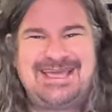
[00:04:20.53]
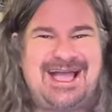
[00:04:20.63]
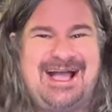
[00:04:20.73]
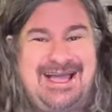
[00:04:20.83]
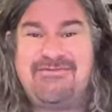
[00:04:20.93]

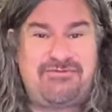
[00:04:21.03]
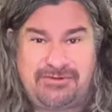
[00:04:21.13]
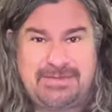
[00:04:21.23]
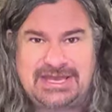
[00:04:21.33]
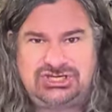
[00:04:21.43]
uh,
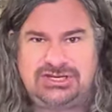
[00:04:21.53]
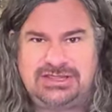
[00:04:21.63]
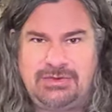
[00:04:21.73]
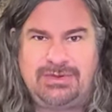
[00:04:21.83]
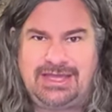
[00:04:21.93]

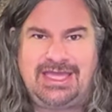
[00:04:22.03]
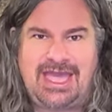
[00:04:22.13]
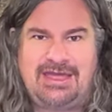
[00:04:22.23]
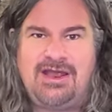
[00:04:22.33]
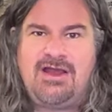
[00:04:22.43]
information that we can
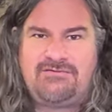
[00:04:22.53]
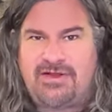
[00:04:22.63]
get